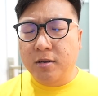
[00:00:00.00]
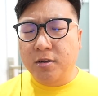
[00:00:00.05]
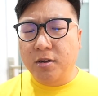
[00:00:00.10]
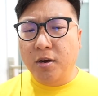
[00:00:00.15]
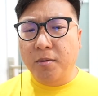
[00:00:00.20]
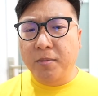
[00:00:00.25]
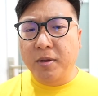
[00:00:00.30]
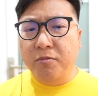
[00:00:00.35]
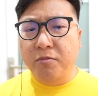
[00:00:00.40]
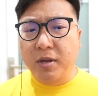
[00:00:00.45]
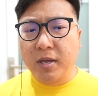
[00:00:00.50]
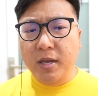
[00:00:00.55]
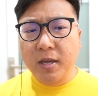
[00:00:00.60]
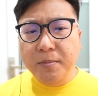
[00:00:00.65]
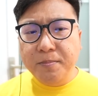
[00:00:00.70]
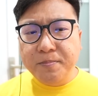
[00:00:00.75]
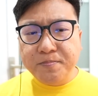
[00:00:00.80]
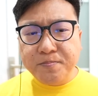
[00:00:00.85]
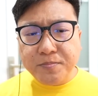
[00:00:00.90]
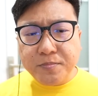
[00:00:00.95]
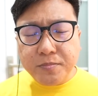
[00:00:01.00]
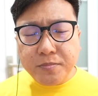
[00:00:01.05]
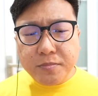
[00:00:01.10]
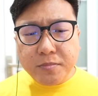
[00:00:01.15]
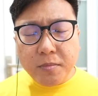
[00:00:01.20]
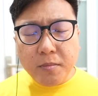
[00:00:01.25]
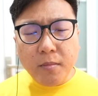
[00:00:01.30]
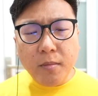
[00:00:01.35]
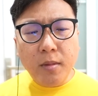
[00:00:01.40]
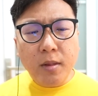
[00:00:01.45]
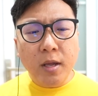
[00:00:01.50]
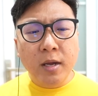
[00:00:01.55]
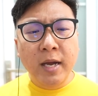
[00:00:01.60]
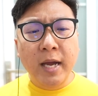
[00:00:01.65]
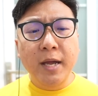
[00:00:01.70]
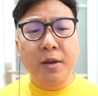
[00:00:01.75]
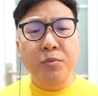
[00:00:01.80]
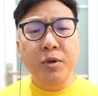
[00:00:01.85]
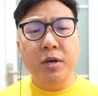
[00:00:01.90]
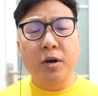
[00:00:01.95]
Naomi.
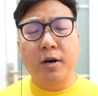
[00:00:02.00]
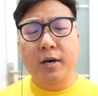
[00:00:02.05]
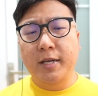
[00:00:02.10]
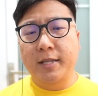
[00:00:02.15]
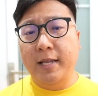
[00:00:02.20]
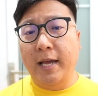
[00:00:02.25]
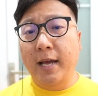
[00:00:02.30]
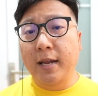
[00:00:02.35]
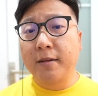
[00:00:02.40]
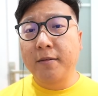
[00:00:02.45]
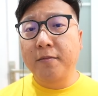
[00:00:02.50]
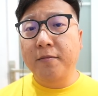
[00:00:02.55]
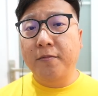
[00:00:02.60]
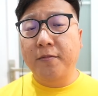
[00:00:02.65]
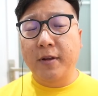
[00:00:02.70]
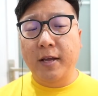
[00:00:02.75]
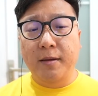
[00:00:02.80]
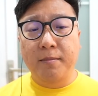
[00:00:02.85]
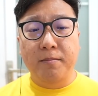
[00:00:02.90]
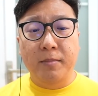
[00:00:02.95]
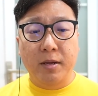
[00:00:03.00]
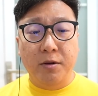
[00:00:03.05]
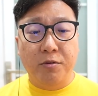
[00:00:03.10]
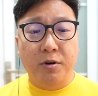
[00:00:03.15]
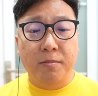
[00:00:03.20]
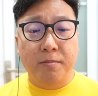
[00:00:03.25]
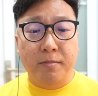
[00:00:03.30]
And we got a Talonflame mirror